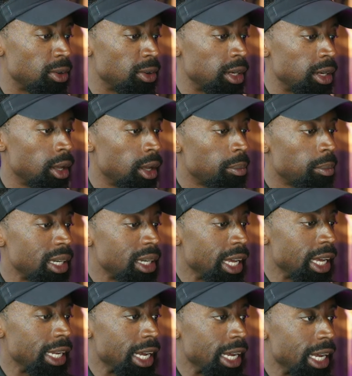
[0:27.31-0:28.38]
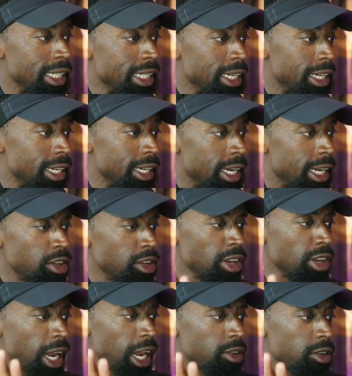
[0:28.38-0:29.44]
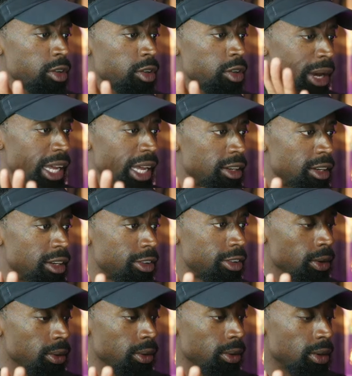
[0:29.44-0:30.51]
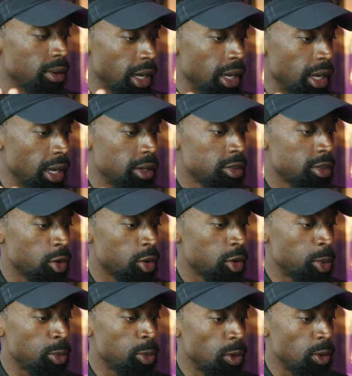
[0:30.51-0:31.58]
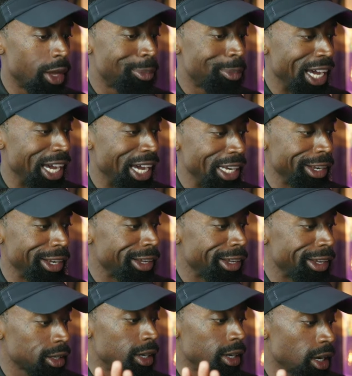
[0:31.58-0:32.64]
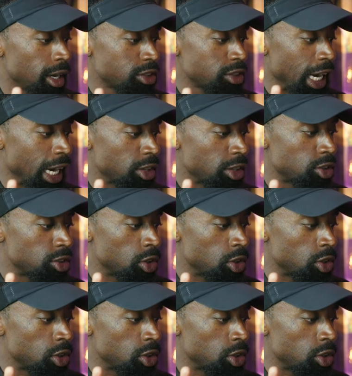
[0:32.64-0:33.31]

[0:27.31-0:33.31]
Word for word: But then at the end of the day, shout-outs to Biden too, okay? So people who love Biden, look, shout-outs to you.